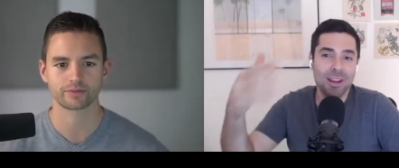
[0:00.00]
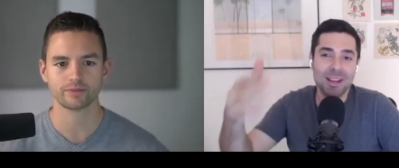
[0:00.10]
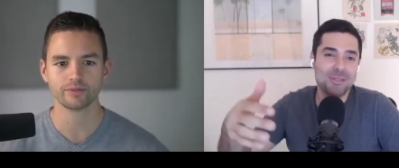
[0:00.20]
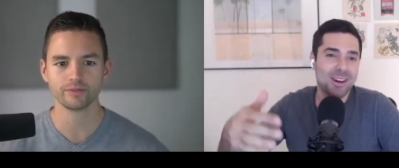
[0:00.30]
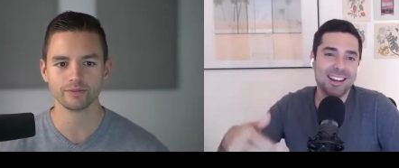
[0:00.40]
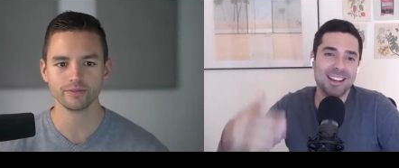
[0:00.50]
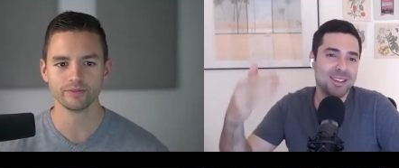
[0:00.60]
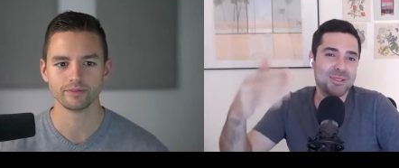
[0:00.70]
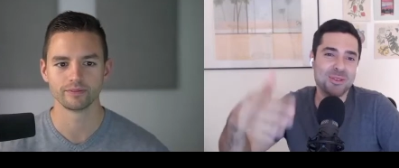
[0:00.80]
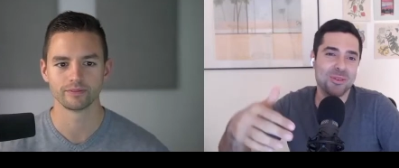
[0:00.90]
Speaker 1: in right
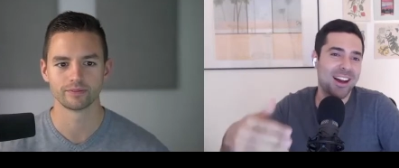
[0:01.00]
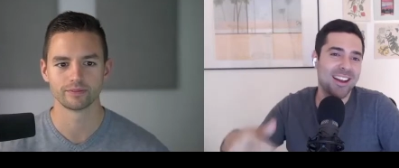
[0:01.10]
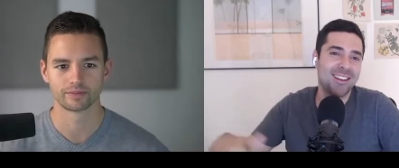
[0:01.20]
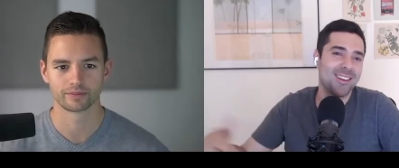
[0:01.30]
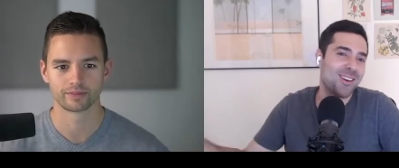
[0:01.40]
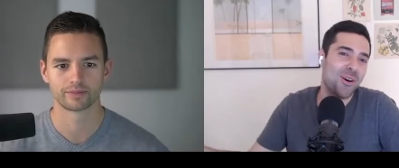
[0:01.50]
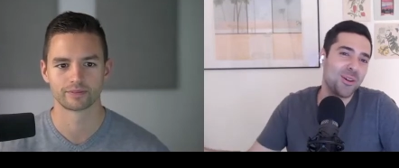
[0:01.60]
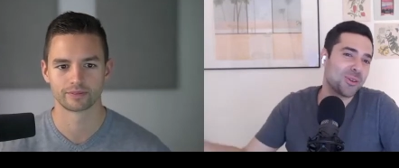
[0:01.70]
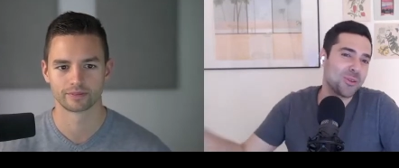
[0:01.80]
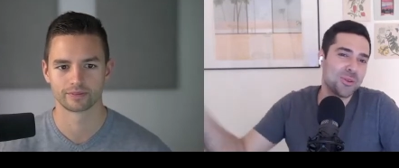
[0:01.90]
like trial
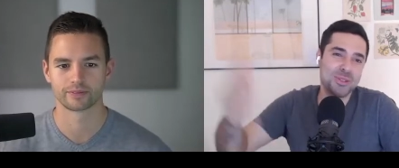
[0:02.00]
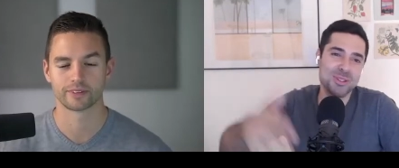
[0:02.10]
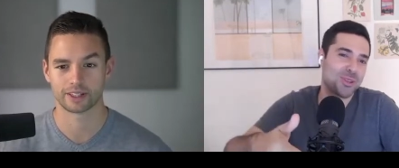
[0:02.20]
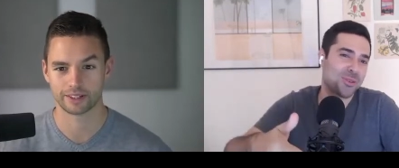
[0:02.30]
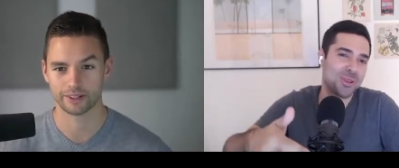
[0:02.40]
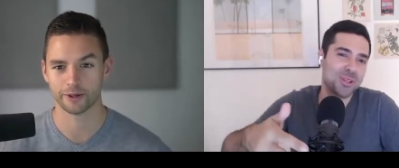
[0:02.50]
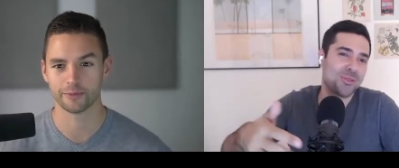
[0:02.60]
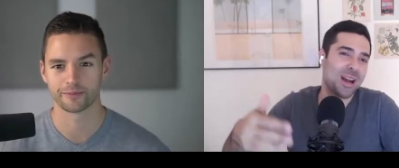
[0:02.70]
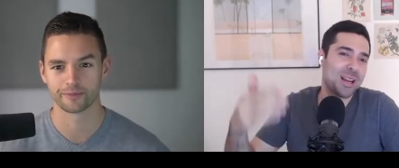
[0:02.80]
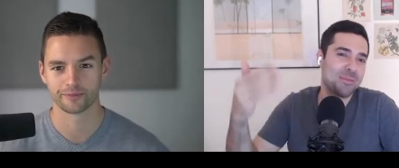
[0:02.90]
all the users are doing yeah.
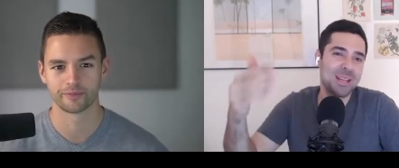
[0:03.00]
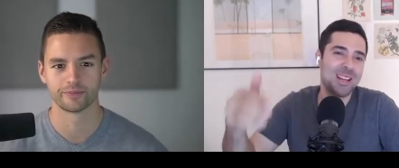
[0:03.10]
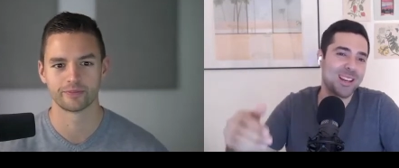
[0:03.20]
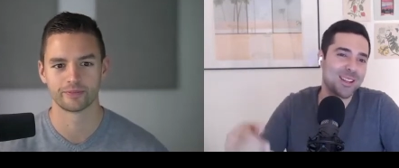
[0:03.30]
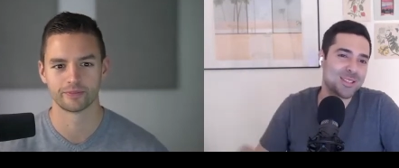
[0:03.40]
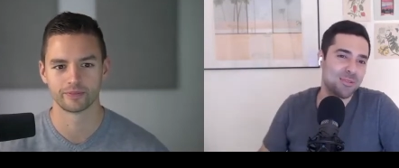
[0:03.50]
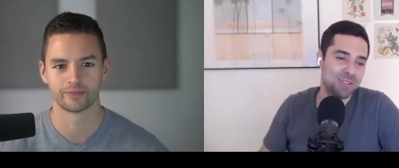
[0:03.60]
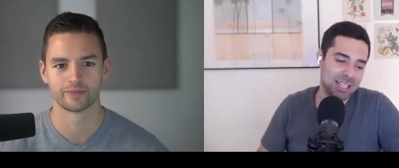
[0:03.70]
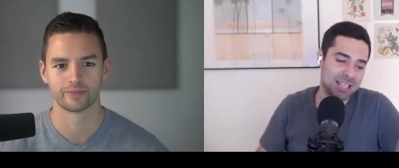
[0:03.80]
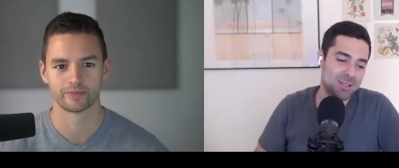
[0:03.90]
trial immediately and
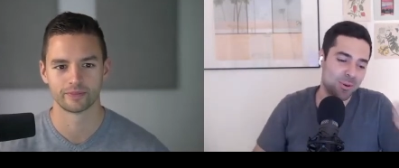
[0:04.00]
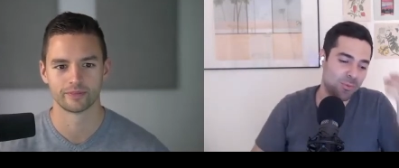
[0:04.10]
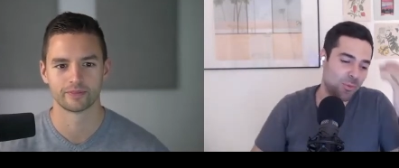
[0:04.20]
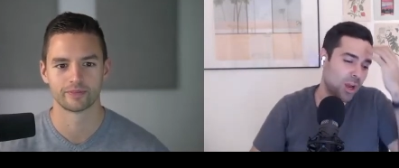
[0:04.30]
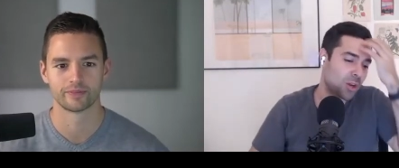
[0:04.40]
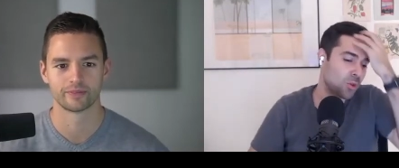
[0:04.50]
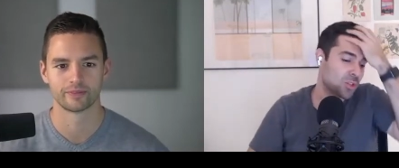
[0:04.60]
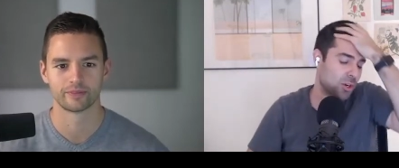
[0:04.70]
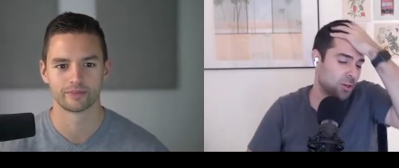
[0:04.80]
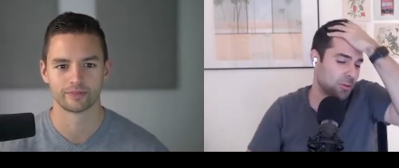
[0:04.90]
stuff like that so where do
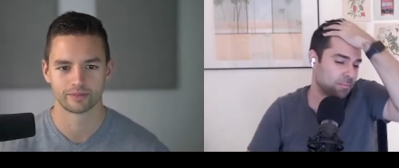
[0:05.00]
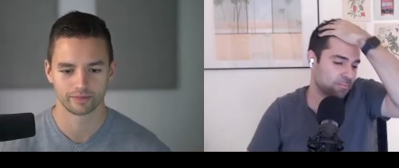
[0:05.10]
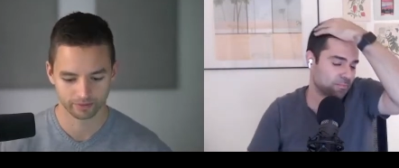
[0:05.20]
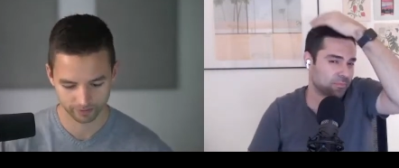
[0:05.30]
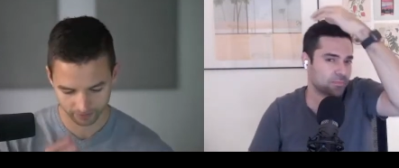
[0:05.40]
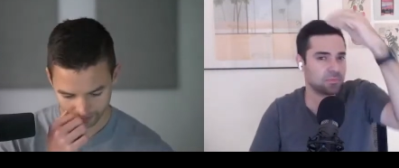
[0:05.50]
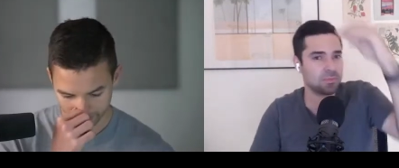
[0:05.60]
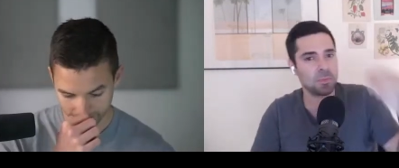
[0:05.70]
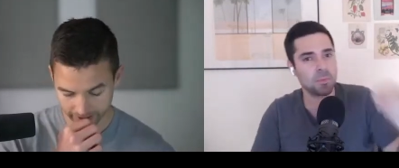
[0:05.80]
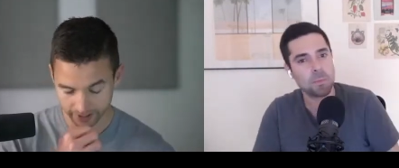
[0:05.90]
you start
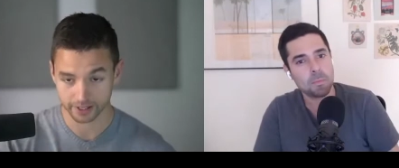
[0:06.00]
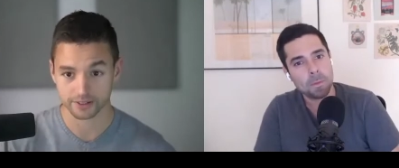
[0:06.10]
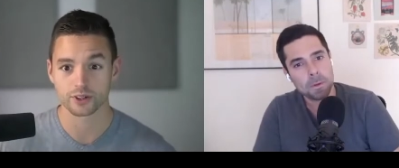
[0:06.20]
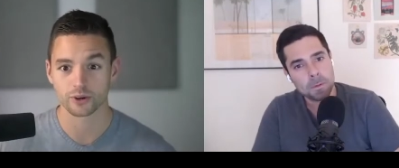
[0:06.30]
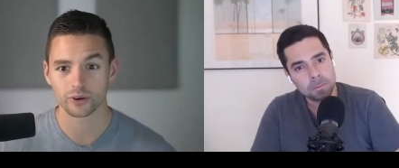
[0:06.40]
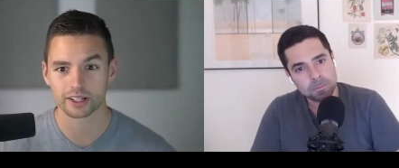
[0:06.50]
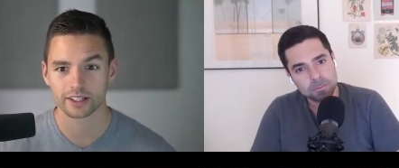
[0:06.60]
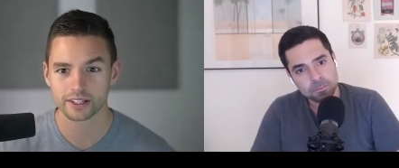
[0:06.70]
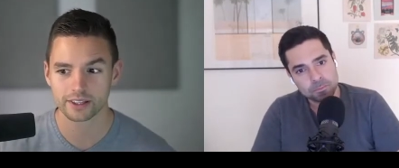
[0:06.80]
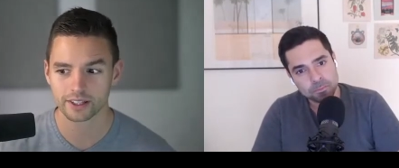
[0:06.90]
Speaker 2: yeah so i
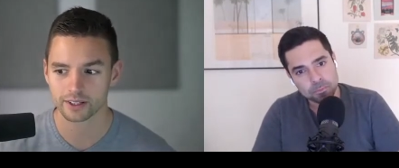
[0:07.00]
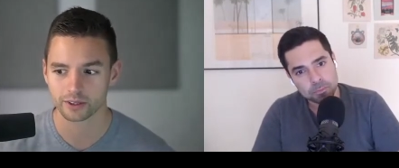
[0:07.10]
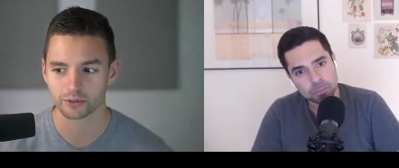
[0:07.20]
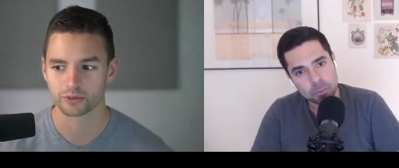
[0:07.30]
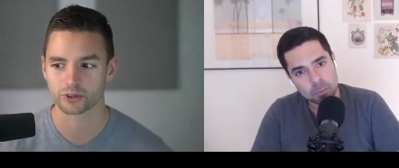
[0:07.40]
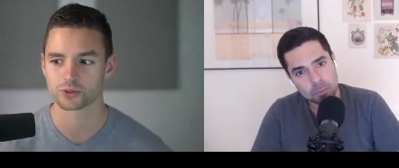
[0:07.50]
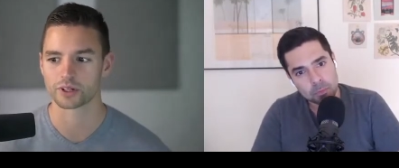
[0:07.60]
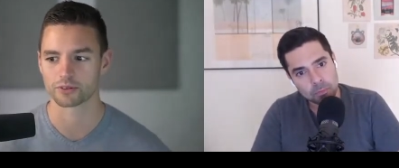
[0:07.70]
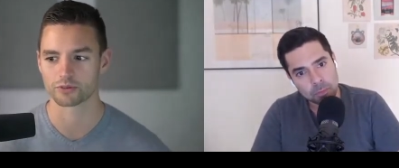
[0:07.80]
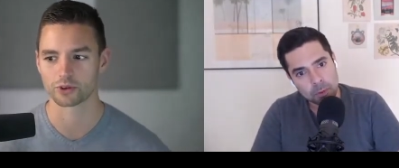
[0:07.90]
think the the first
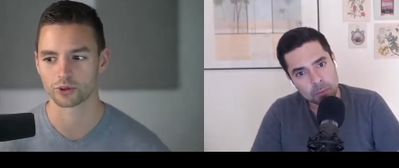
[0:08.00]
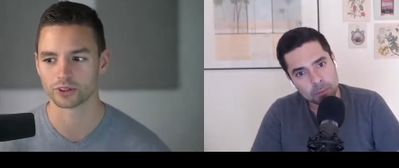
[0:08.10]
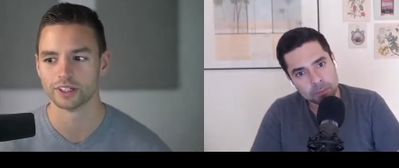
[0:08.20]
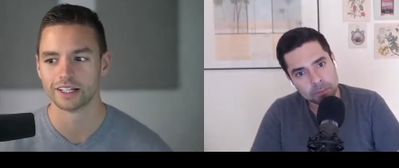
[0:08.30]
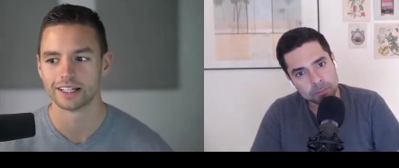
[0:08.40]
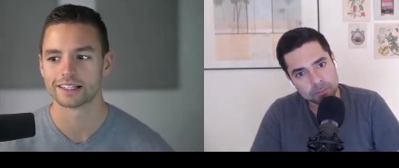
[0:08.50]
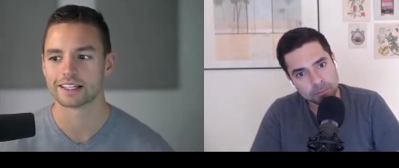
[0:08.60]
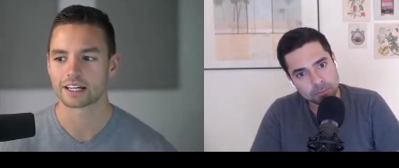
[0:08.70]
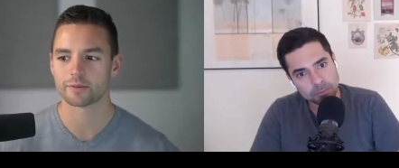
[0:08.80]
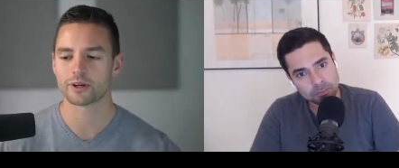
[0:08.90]
one if you're
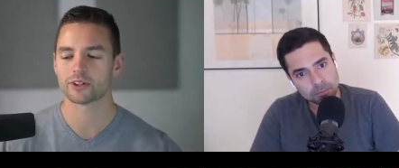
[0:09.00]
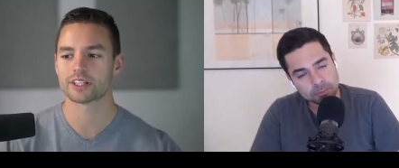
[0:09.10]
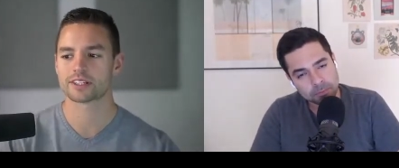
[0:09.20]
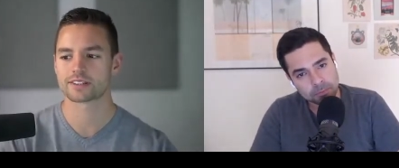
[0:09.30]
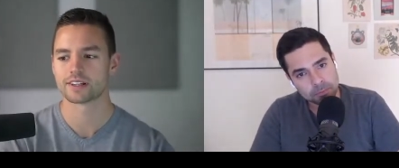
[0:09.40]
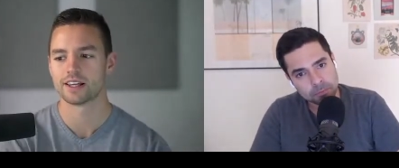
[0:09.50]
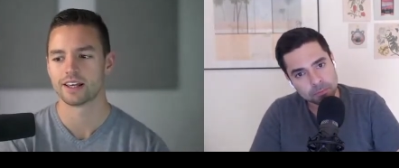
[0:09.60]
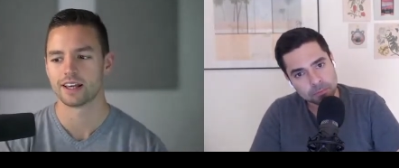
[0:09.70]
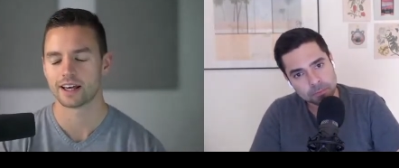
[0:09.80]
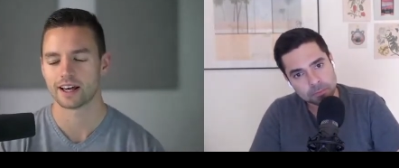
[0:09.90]
thinking about this
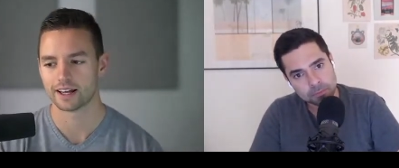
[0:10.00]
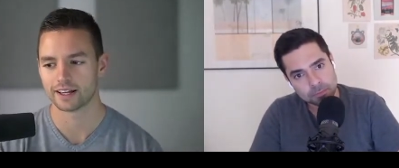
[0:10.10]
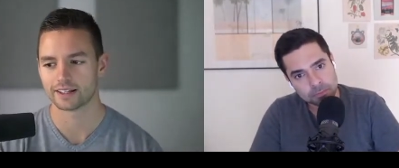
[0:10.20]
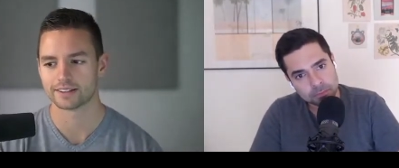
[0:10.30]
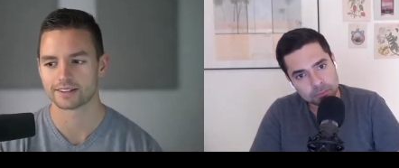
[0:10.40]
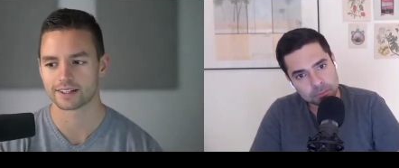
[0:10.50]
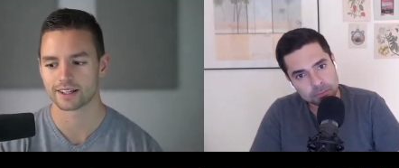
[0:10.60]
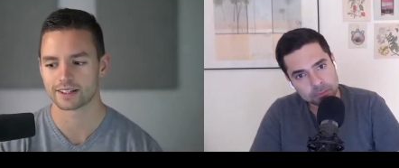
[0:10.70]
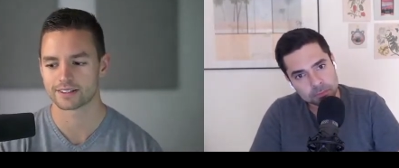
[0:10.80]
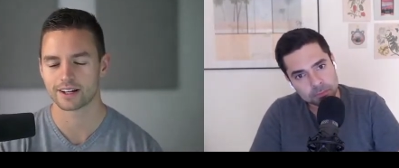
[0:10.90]
and
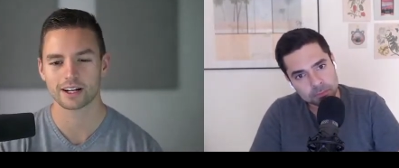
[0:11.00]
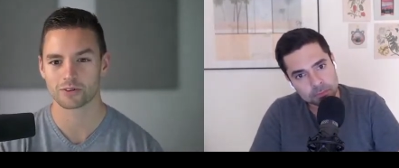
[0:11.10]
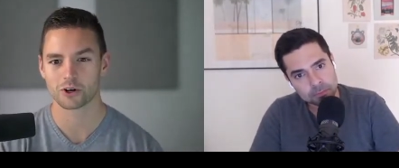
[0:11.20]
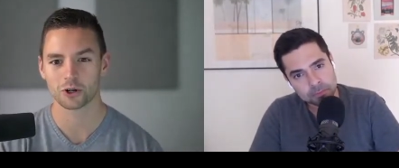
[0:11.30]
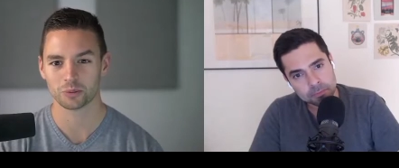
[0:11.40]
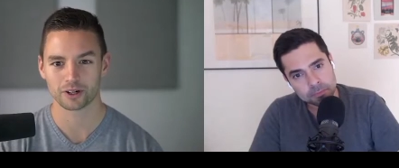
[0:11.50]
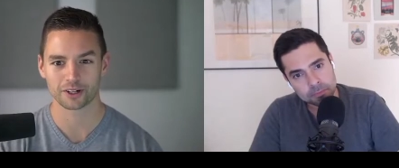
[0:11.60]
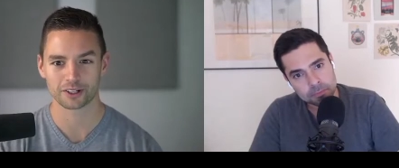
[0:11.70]
it's not even called product